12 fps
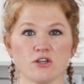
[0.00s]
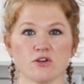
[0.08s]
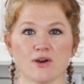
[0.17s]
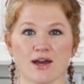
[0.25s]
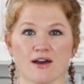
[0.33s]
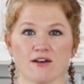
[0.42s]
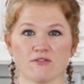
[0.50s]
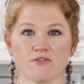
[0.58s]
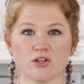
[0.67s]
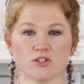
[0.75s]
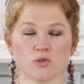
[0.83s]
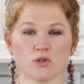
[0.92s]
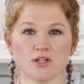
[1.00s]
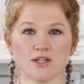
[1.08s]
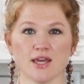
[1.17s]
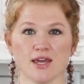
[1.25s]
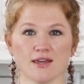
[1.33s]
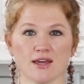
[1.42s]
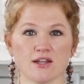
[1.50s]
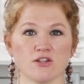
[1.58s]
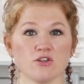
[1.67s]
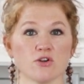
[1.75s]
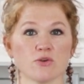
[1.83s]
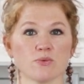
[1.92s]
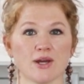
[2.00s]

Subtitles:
you have a torted cake and you're